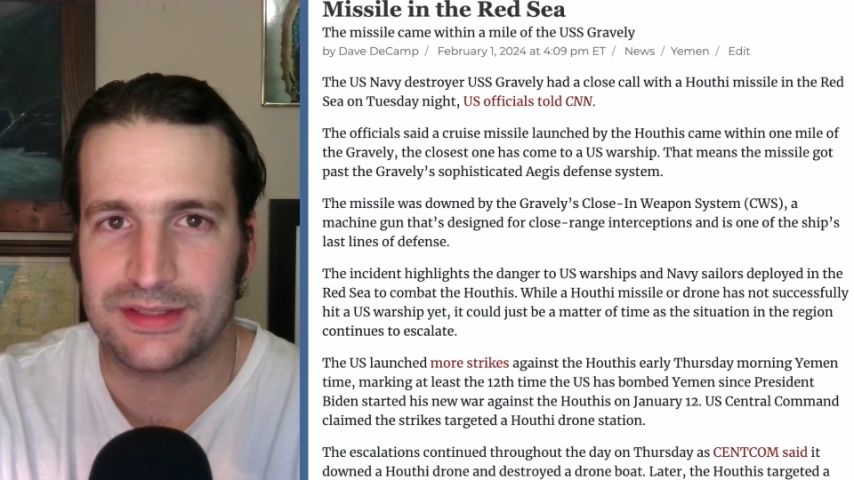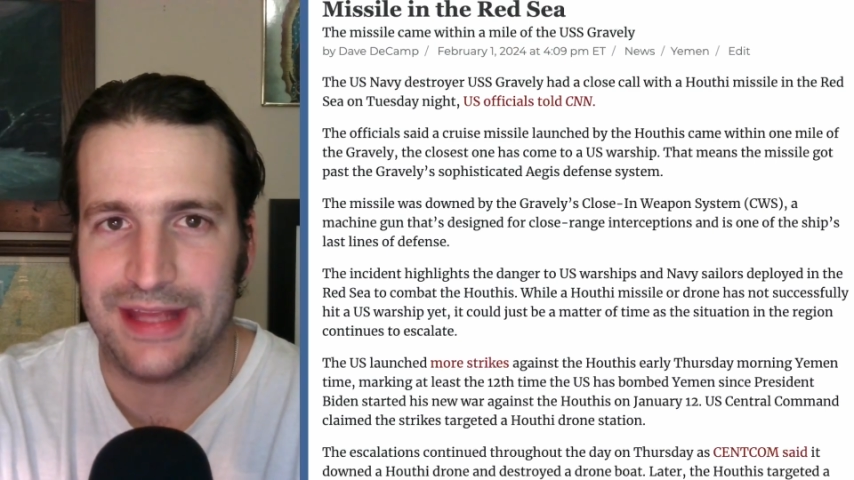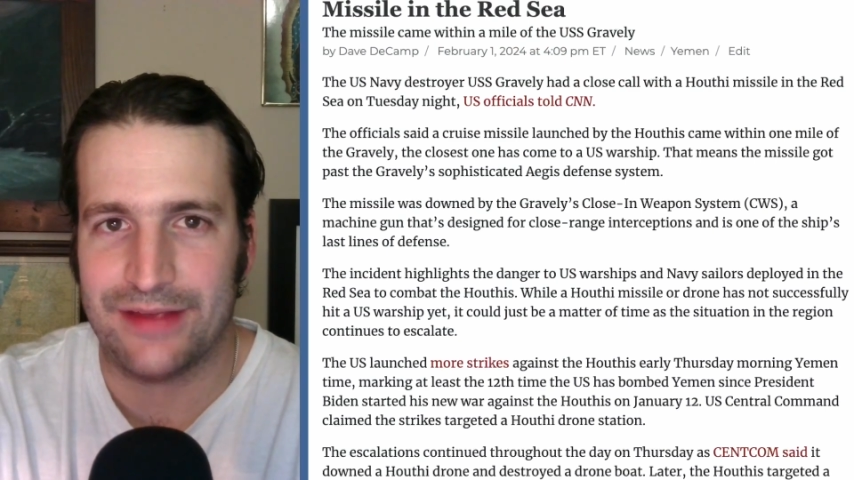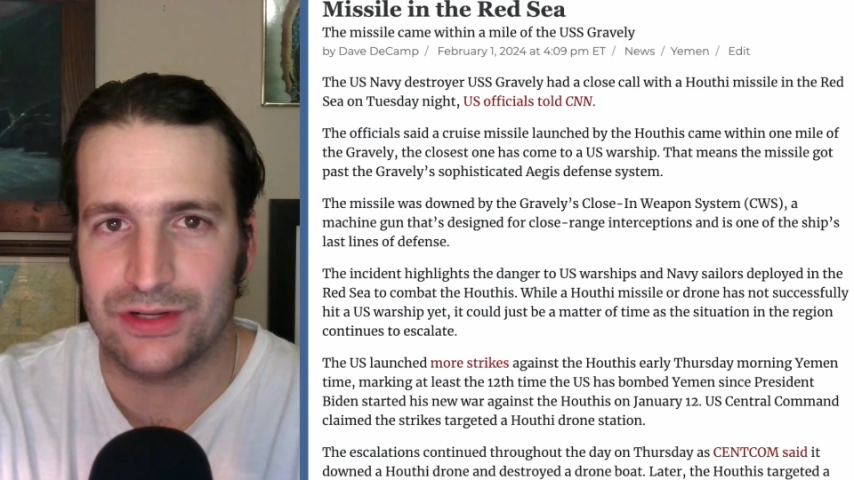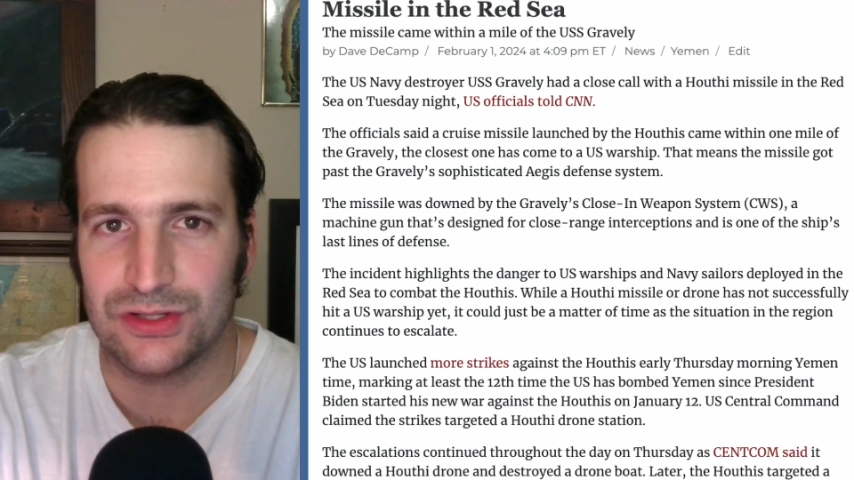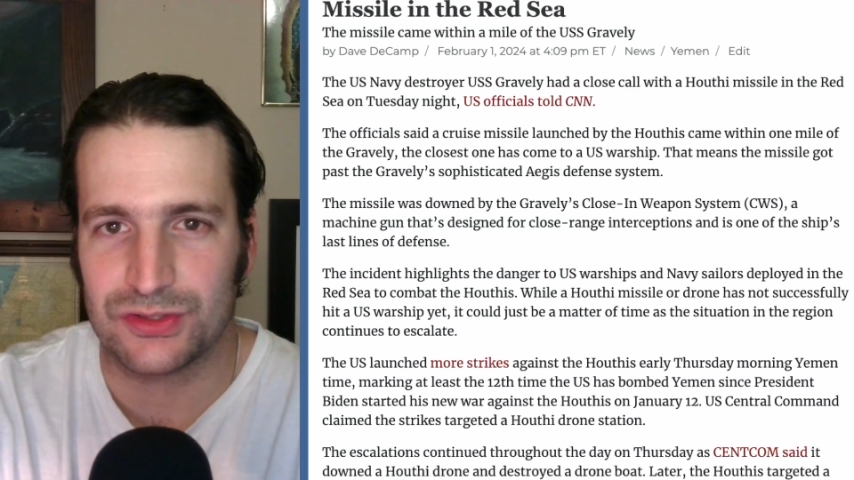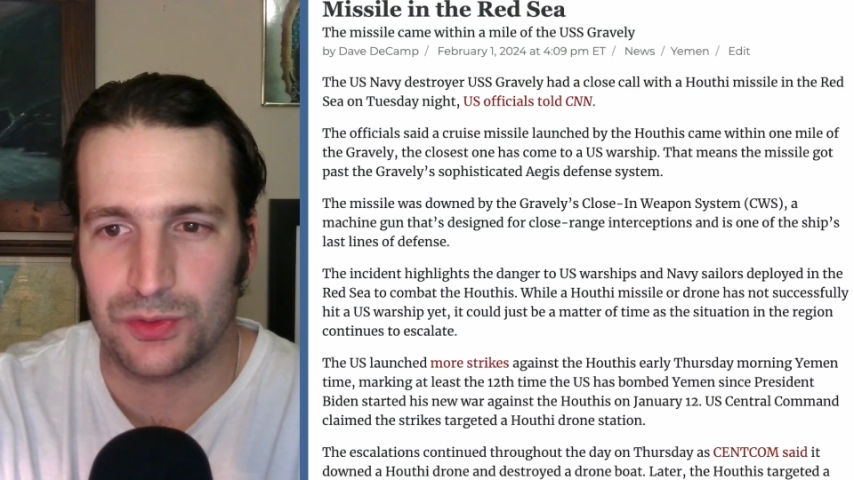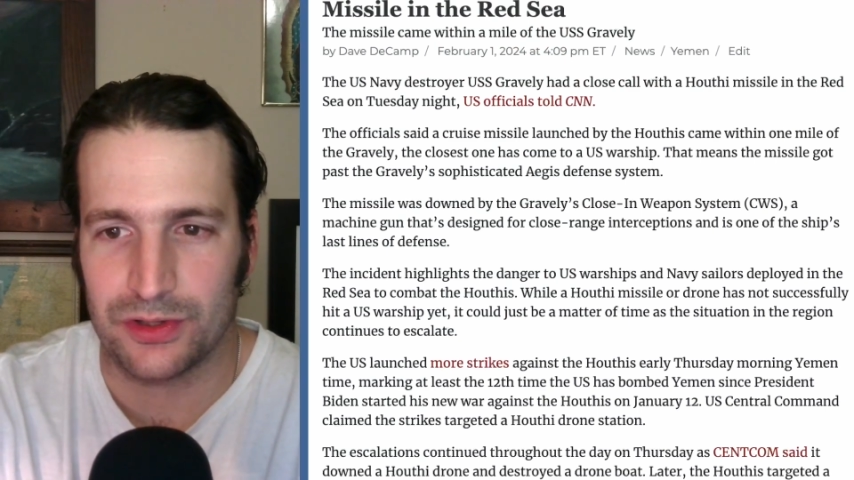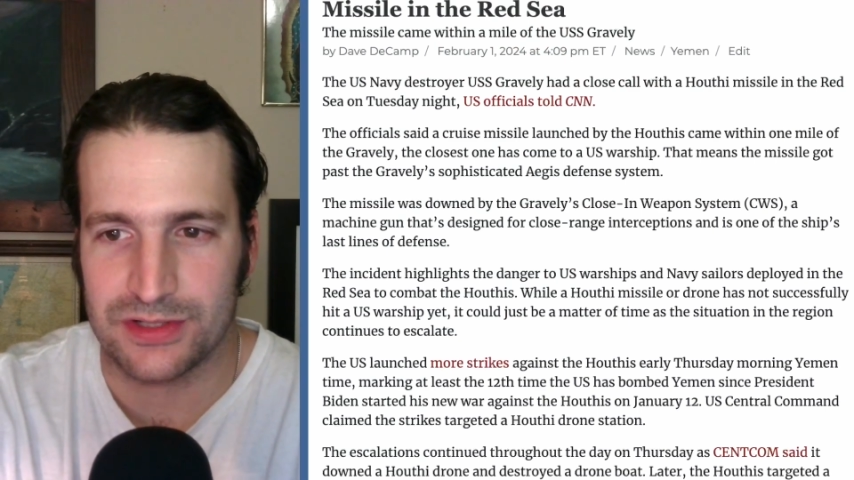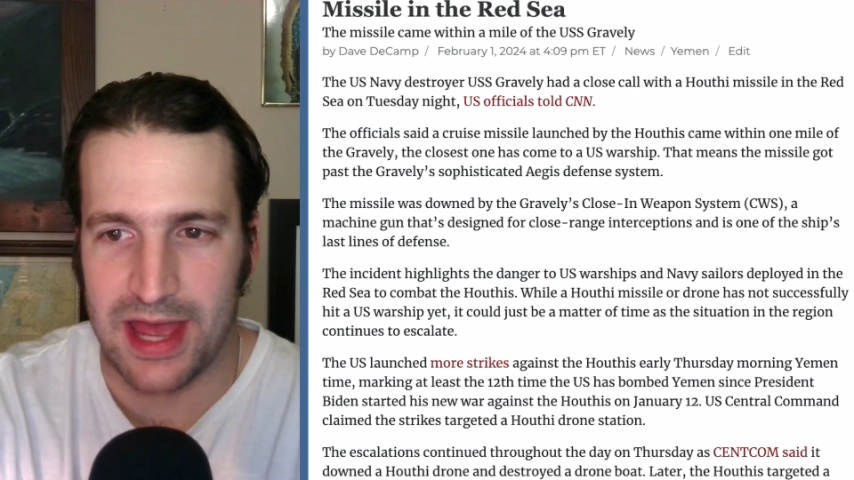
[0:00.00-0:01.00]
Navy
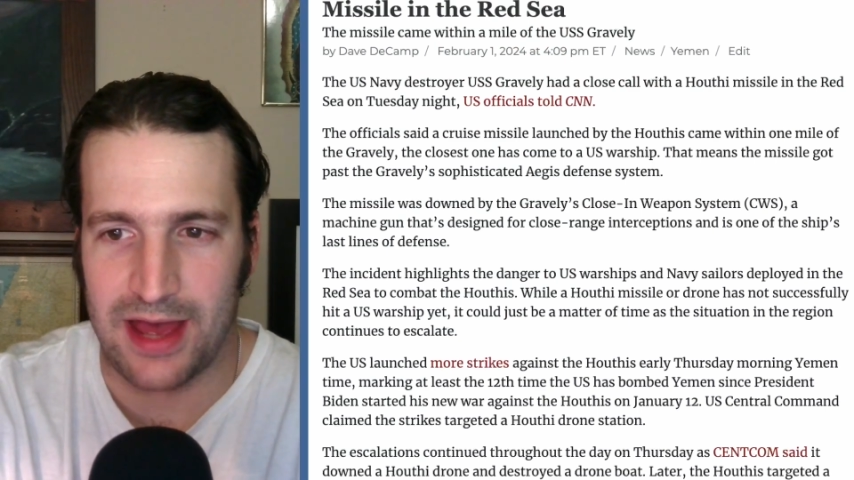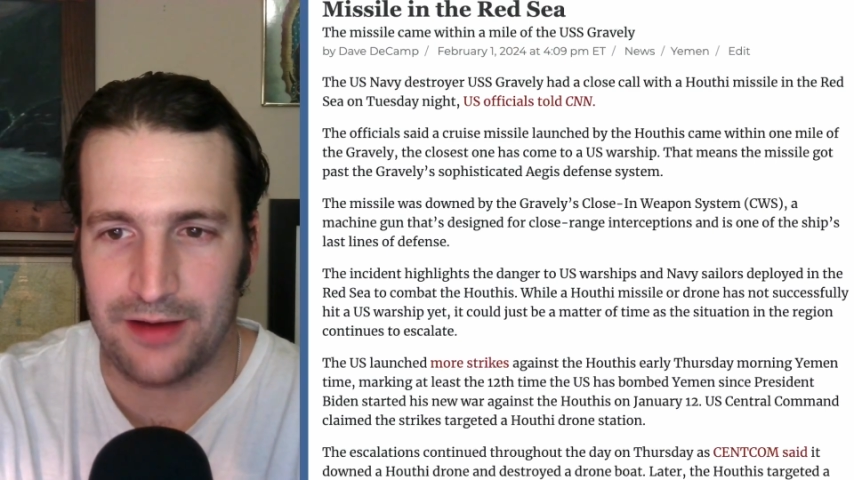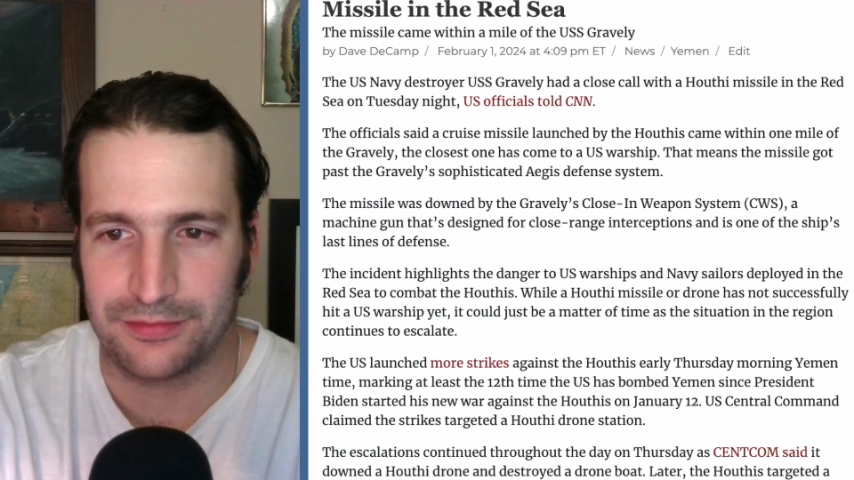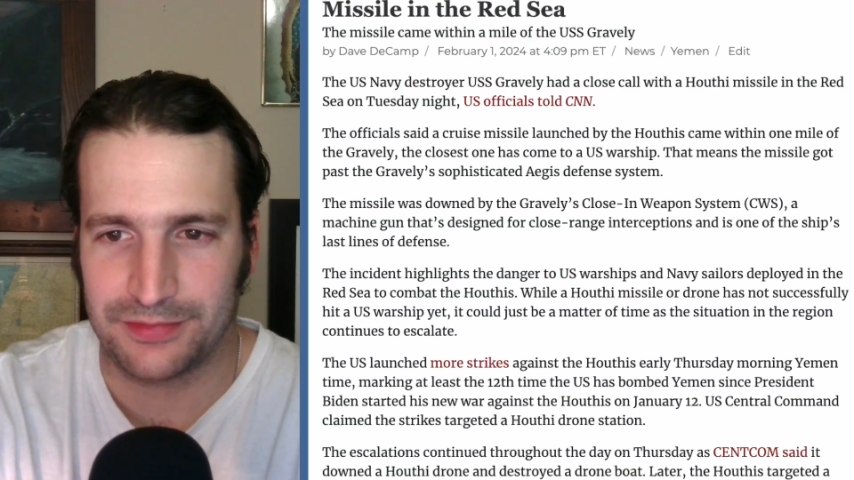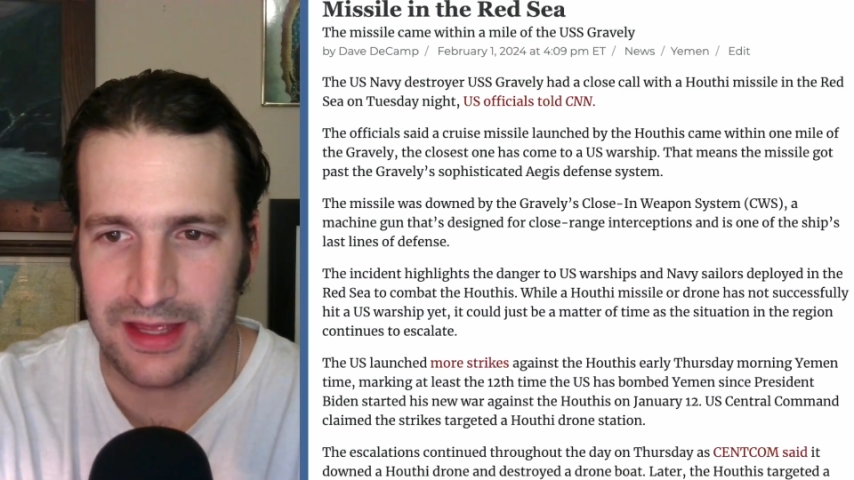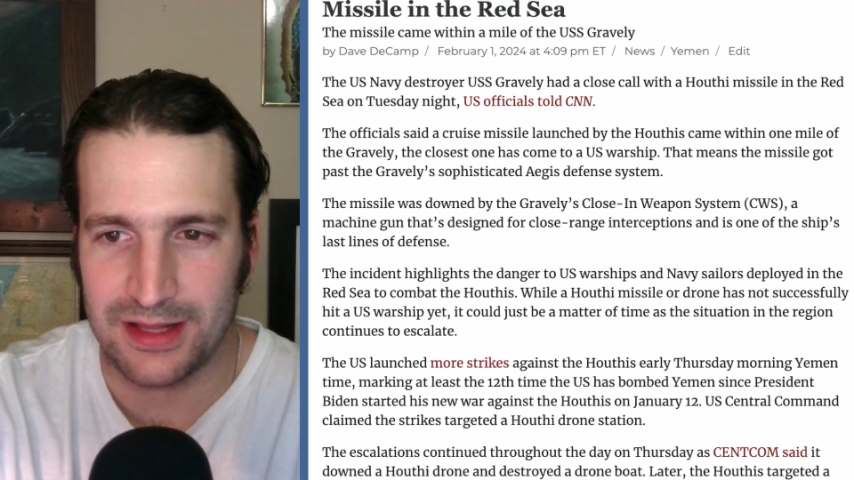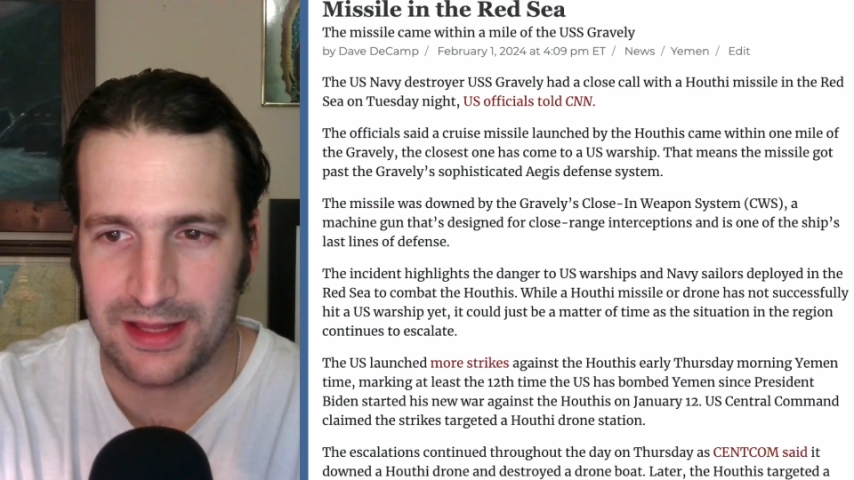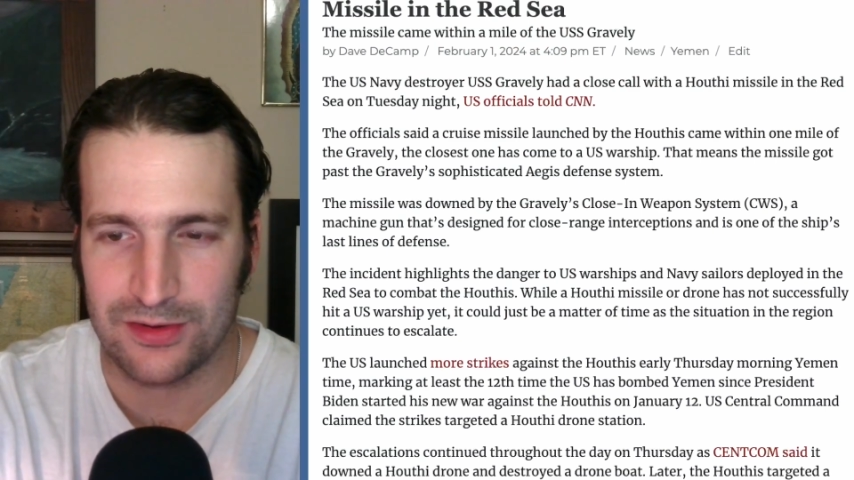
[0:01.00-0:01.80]
destroyers have. They're